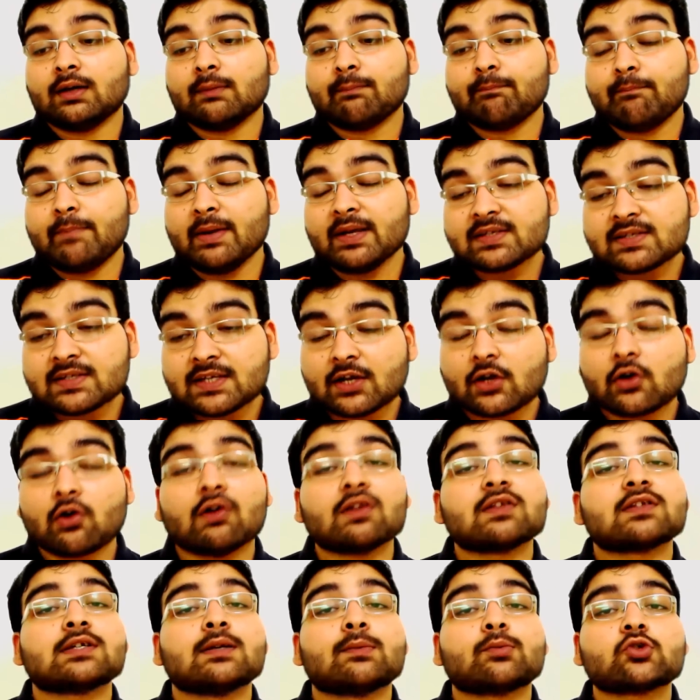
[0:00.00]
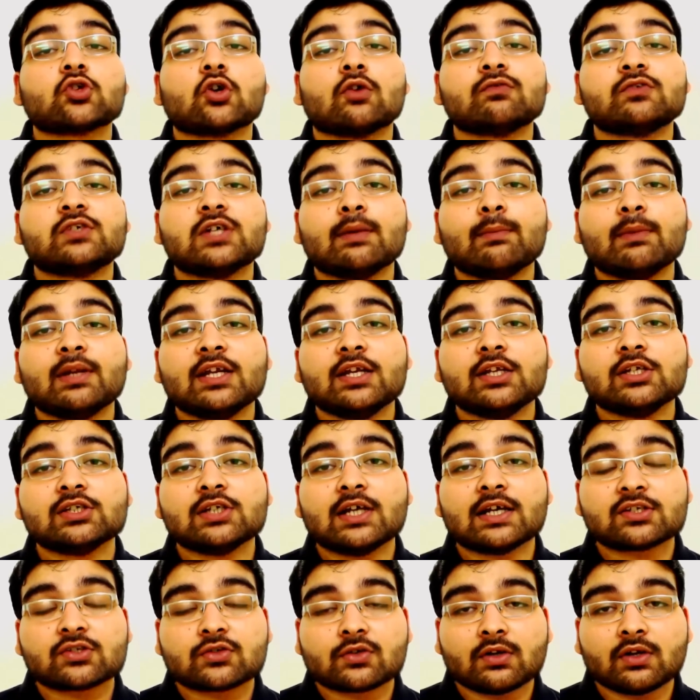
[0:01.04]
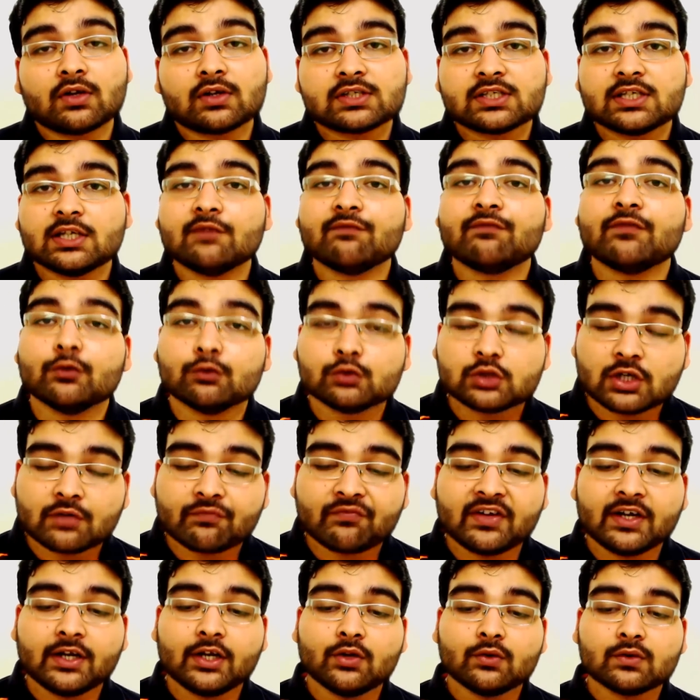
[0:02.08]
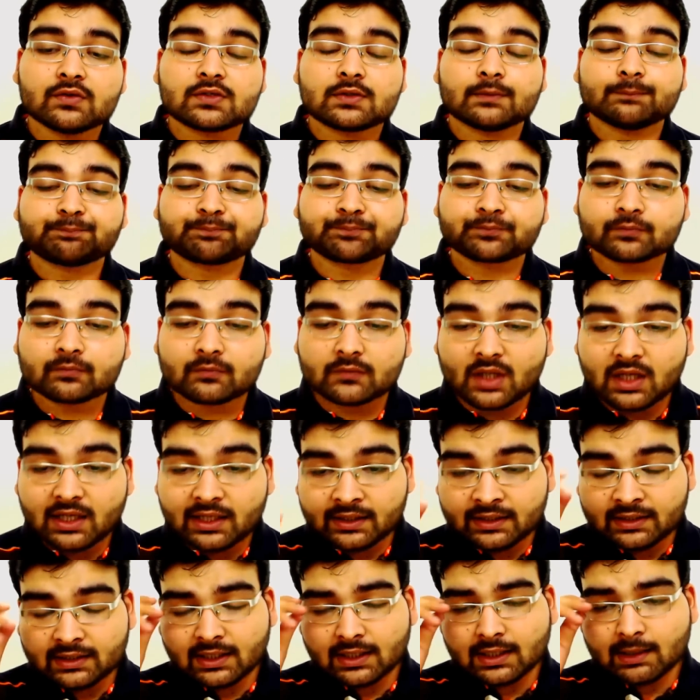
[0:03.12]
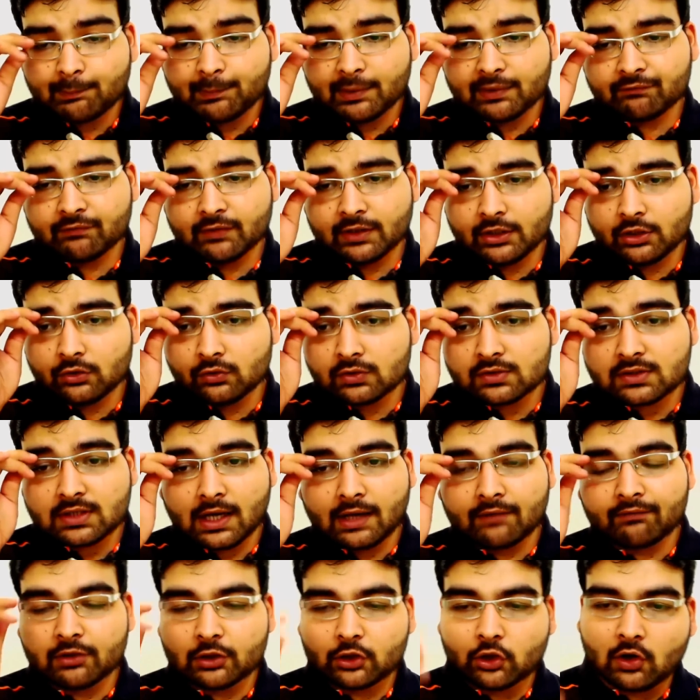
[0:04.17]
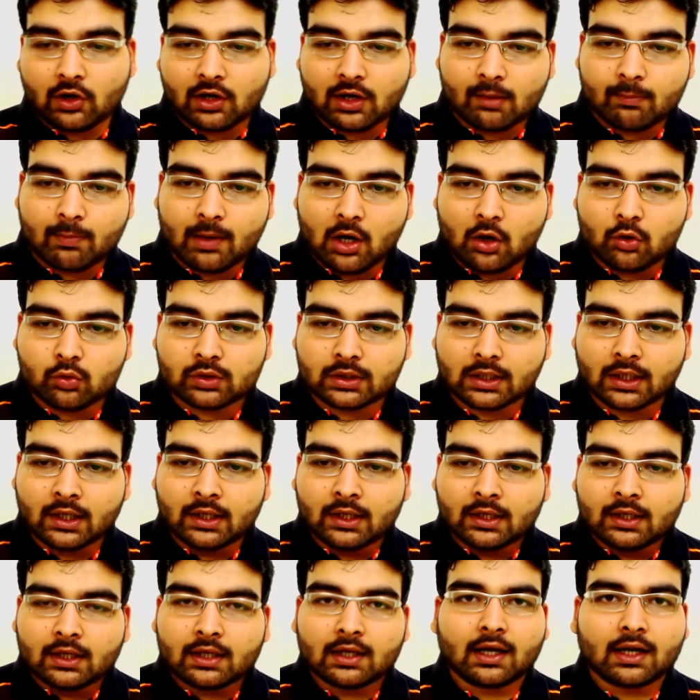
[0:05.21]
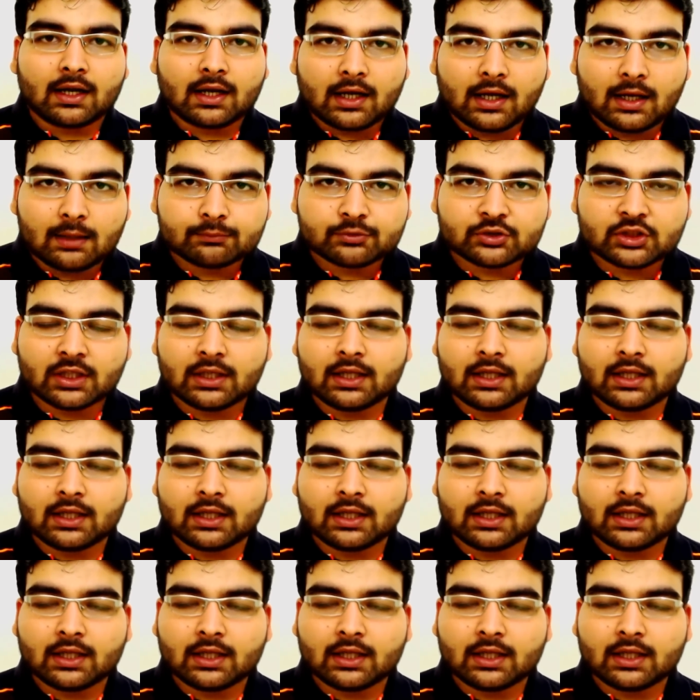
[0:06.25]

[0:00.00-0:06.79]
basic concepts of Jaimini astrology in future videos. In the coming videos, I will talk about Karakamsha